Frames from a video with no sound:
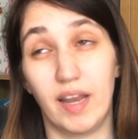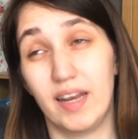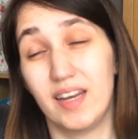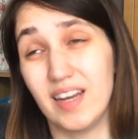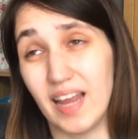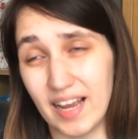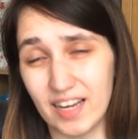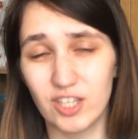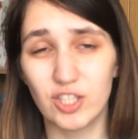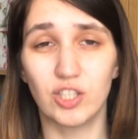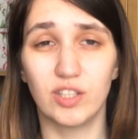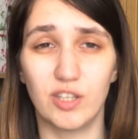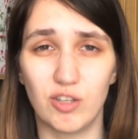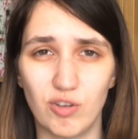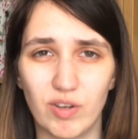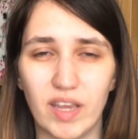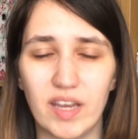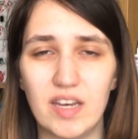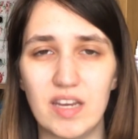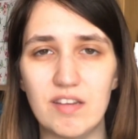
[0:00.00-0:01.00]
And actually
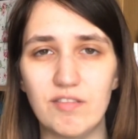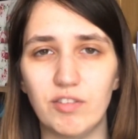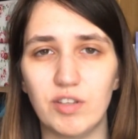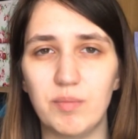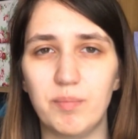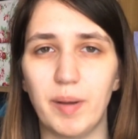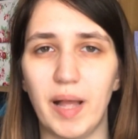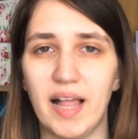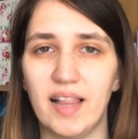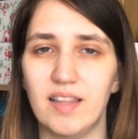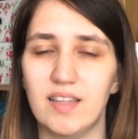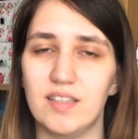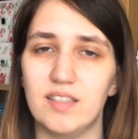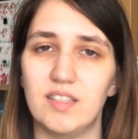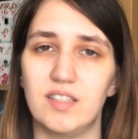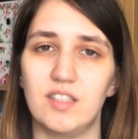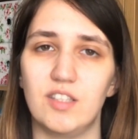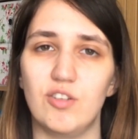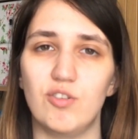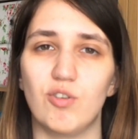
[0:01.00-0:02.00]
you can even
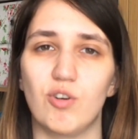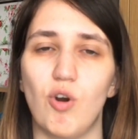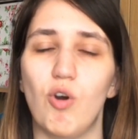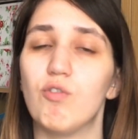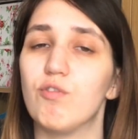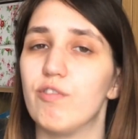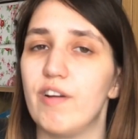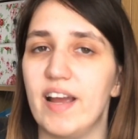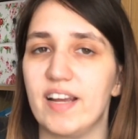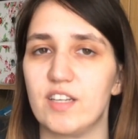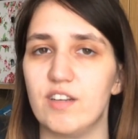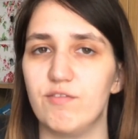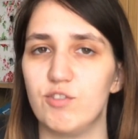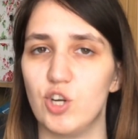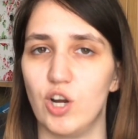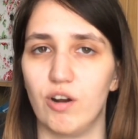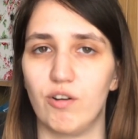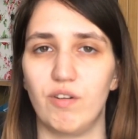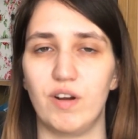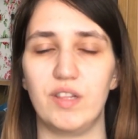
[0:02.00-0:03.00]
balance your overactive
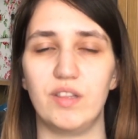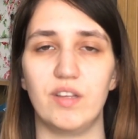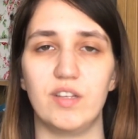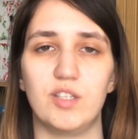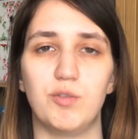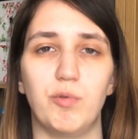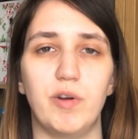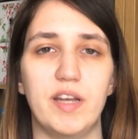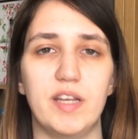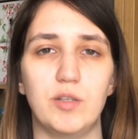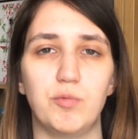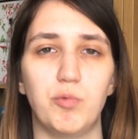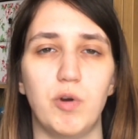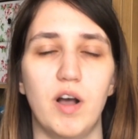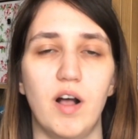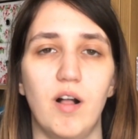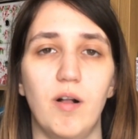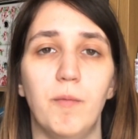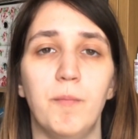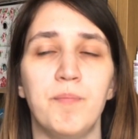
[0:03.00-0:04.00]
chakra in this way as
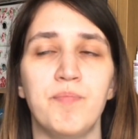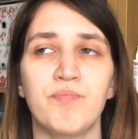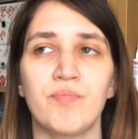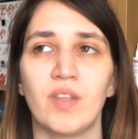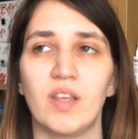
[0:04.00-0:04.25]
well.